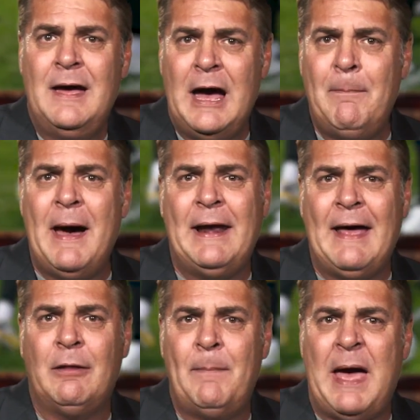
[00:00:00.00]
How about
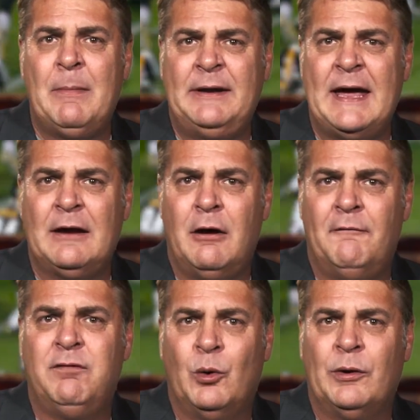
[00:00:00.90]
Alabama taking
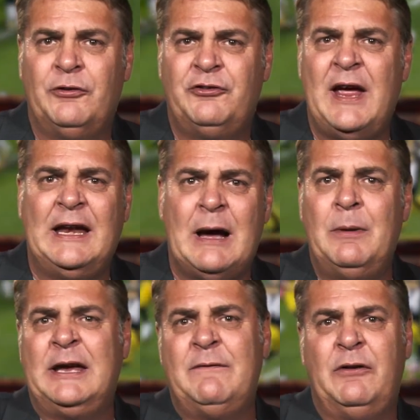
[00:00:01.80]
on Florida State? I'm
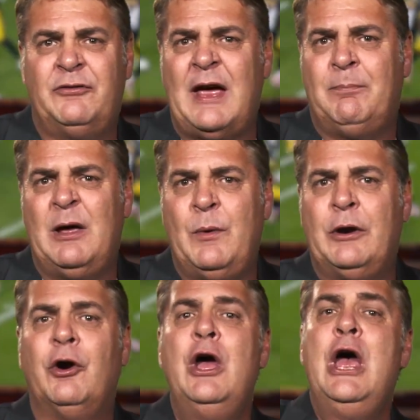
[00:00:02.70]
going to give you a side play
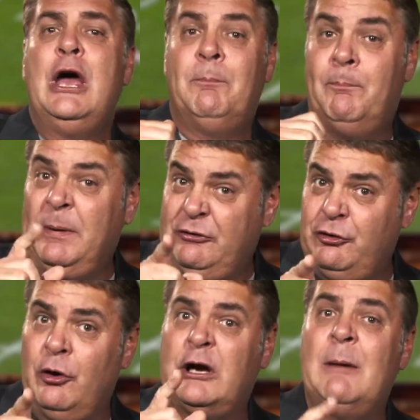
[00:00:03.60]
winner. Be
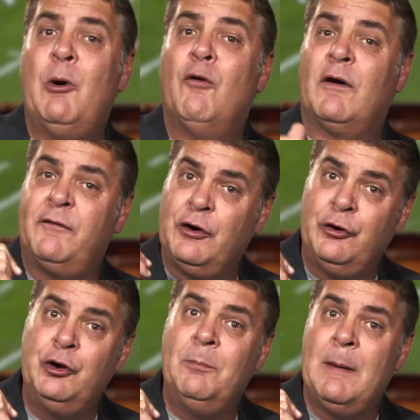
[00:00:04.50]
sure and come over if you're
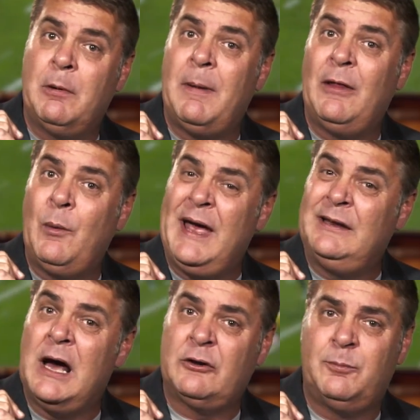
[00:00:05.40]
a new member, by the way,
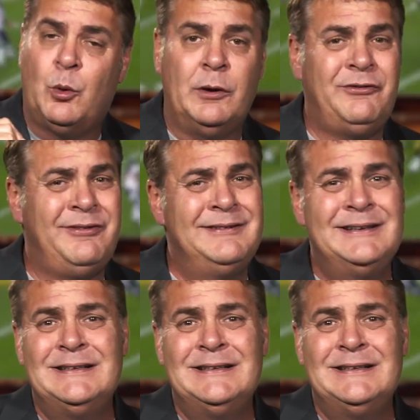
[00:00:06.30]
at Doc Sports.